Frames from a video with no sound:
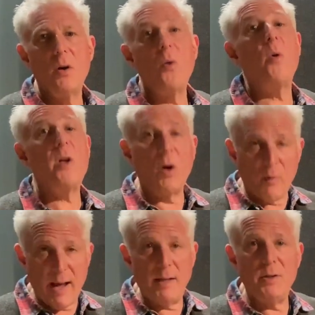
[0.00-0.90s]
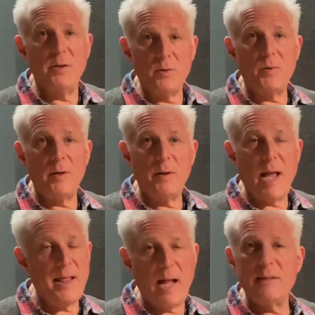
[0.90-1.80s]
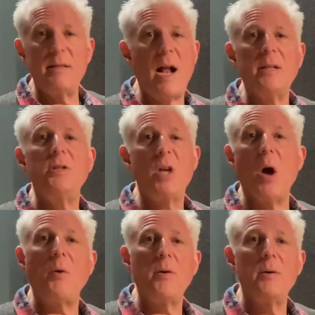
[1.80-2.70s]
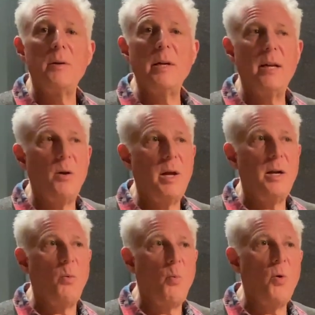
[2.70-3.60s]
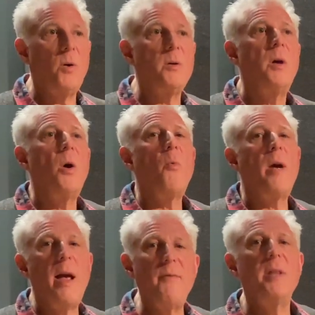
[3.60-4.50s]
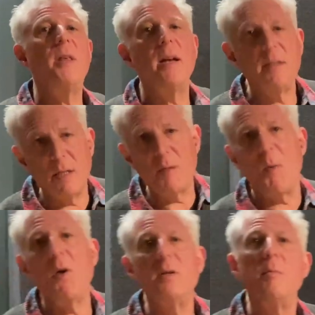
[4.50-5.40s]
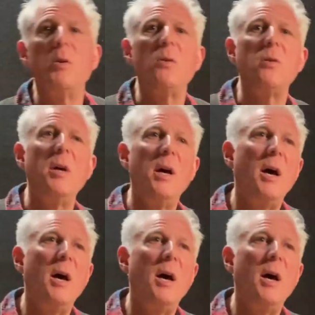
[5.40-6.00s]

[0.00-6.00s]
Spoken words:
or your grandchildren. And that's not a joke. In a world where everything is disposable,